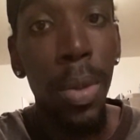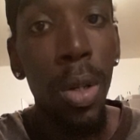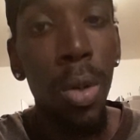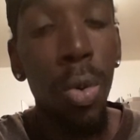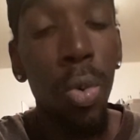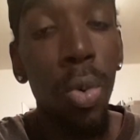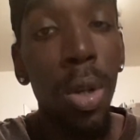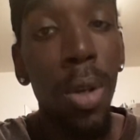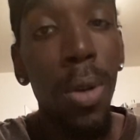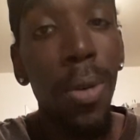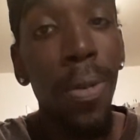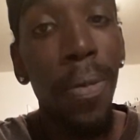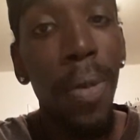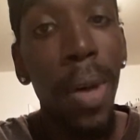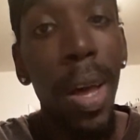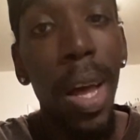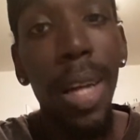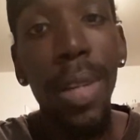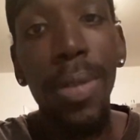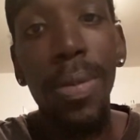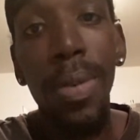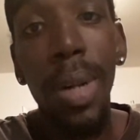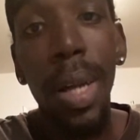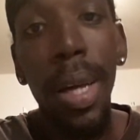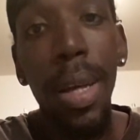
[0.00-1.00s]
When you
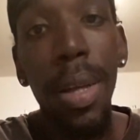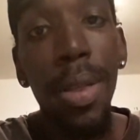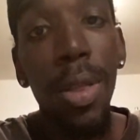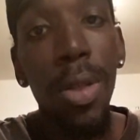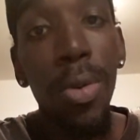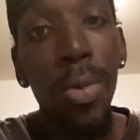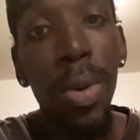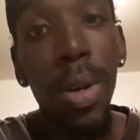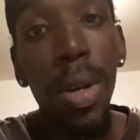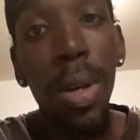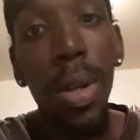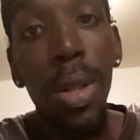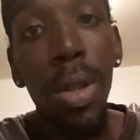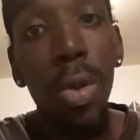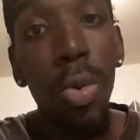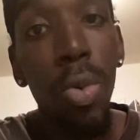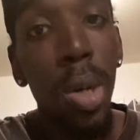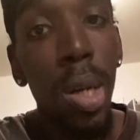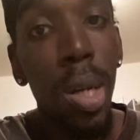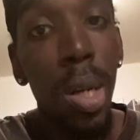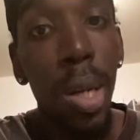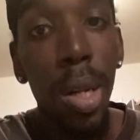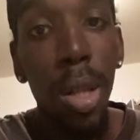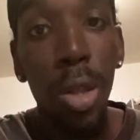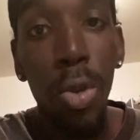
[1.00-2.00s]
fast for like three
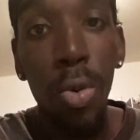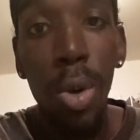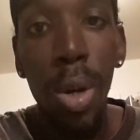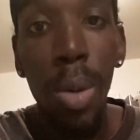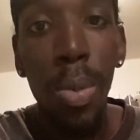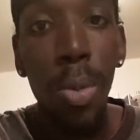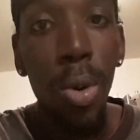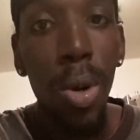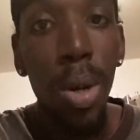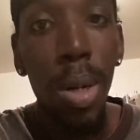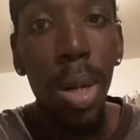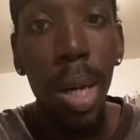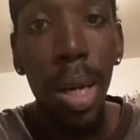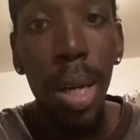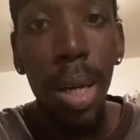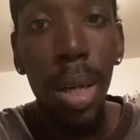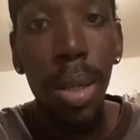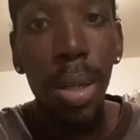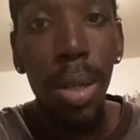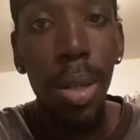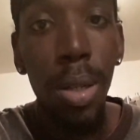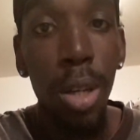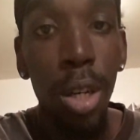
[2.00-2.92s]
or more days,